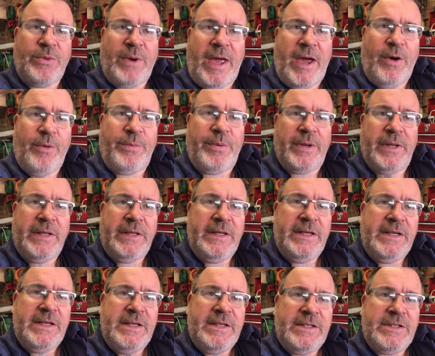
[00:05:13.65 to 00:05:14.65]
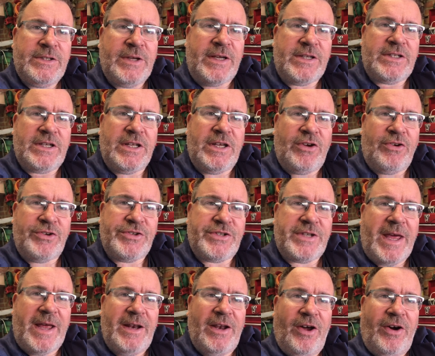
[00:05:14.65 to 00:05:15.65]
help to actually cross
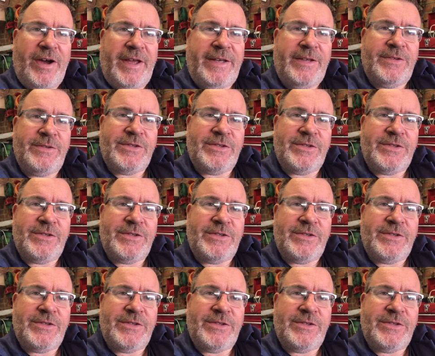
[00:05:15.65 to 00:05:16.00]
that line.